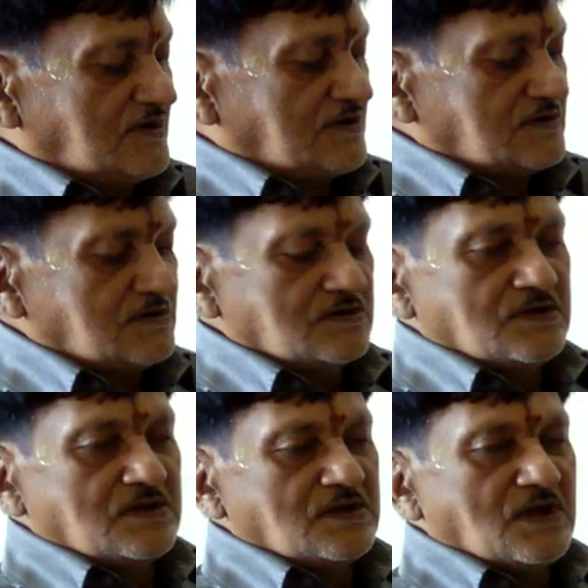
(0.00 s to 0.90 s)
work
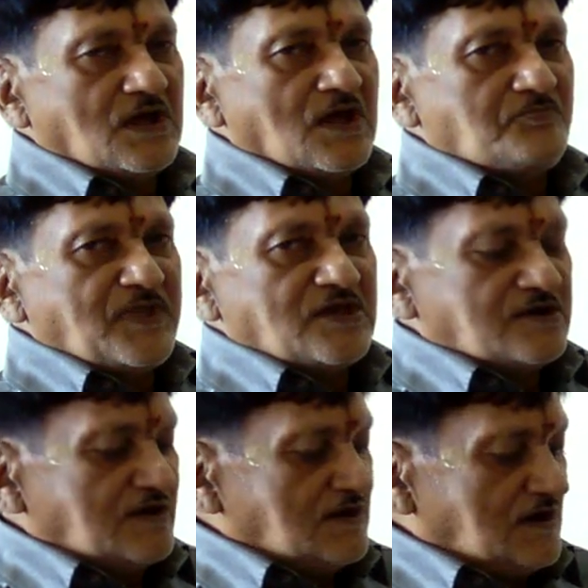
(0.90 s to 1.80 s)

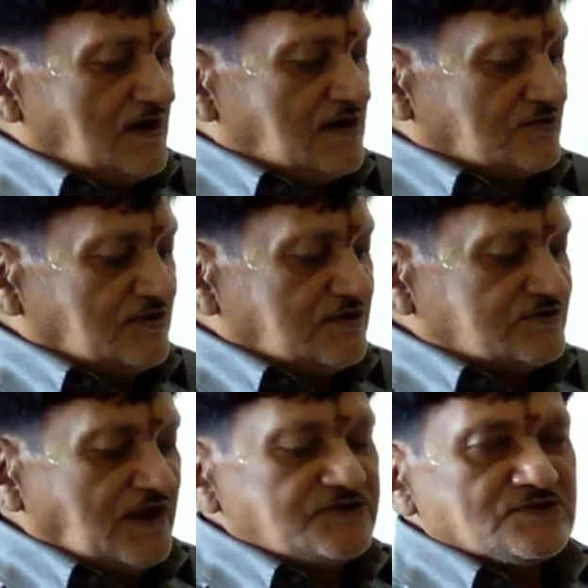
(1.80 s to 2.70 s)
appeared under the
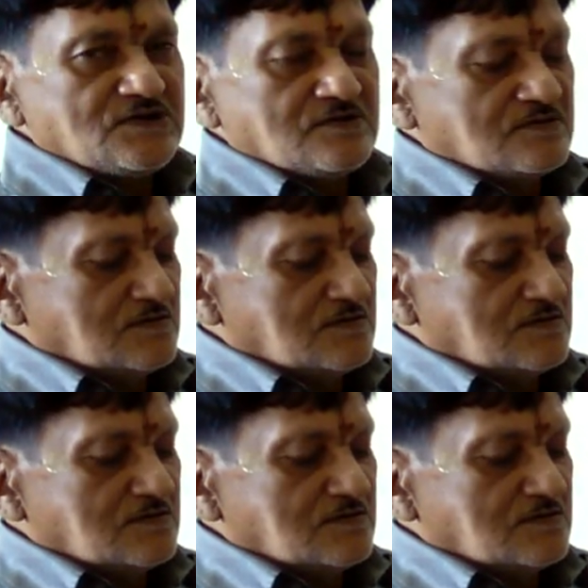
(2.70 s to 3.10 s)
title